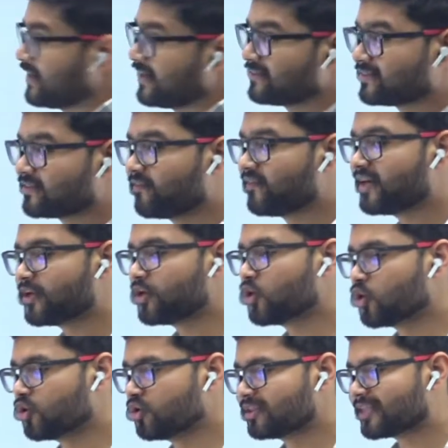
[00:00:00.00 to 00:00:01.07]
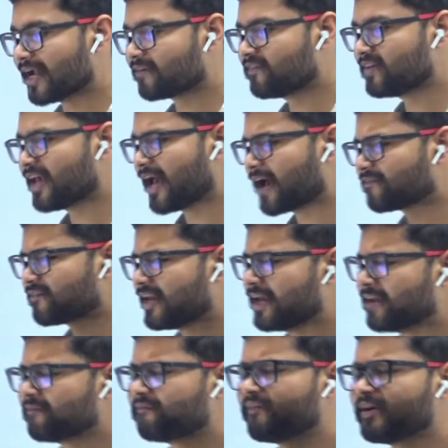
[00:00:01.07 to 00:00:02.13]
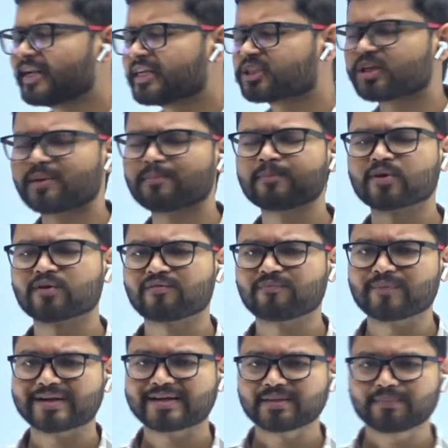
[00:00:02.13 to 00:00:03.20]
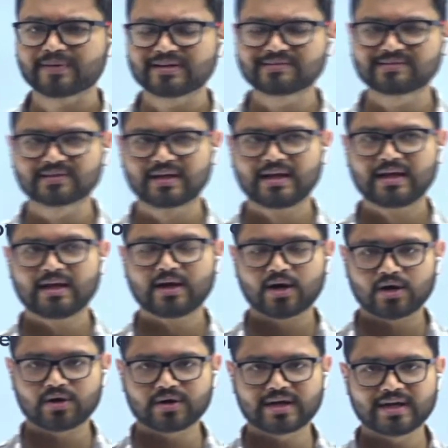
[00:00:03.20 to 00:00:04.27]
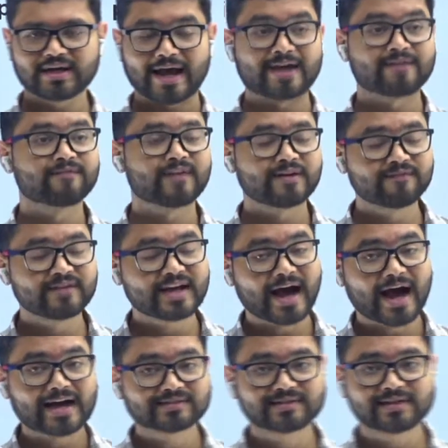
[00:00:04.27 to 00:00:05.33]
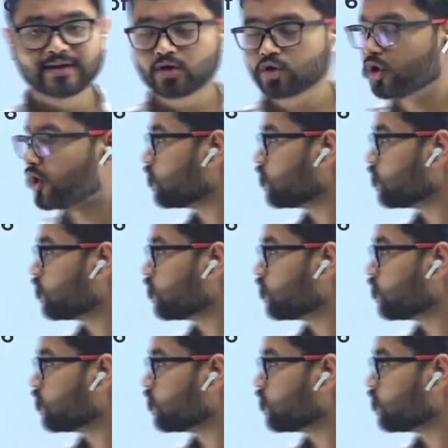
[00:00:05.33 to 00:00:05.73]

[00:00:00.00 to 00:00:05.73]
Since we know that we have infinite number of multiples, Okay, and when we ask you